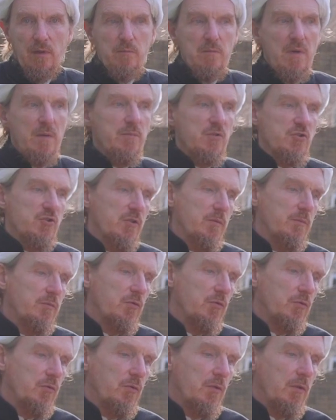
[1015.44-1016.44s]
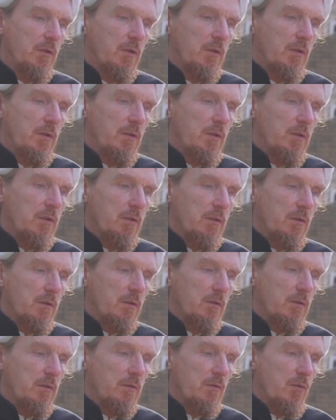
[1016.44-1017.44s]
membership to
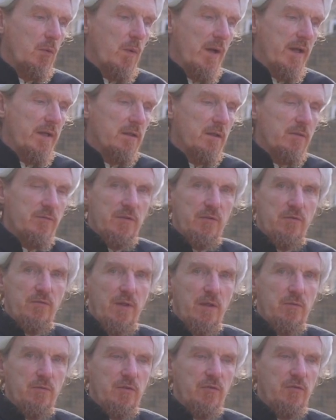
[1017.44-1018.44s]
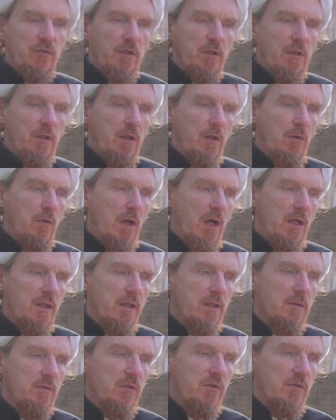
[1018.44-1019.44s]
the way of its founder, sallallahu
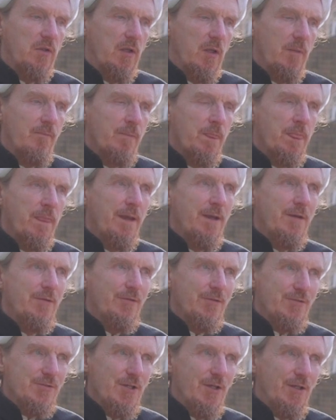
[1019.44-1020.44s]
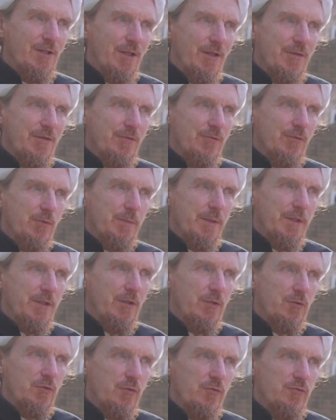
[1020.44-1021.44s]
alayhi wa sallam. So inshallah, this will be
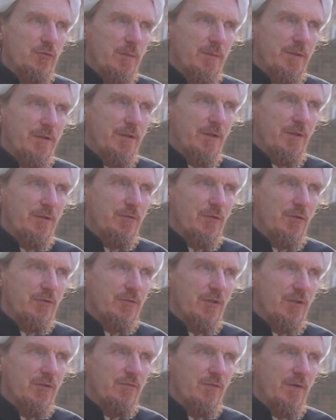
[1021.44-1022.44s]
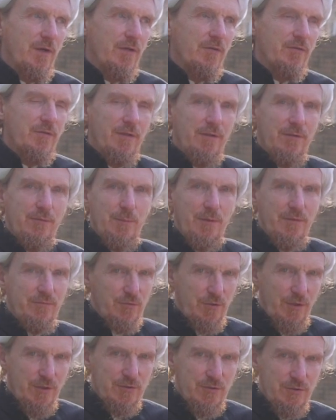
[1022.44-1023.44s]
a good Ramadan, not just for ourselves, but
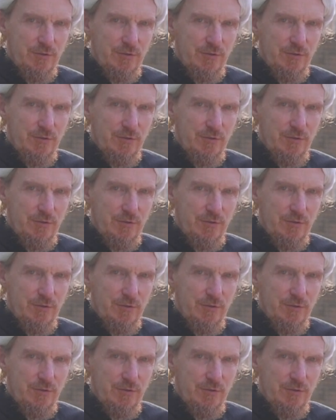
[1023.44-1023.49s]
for our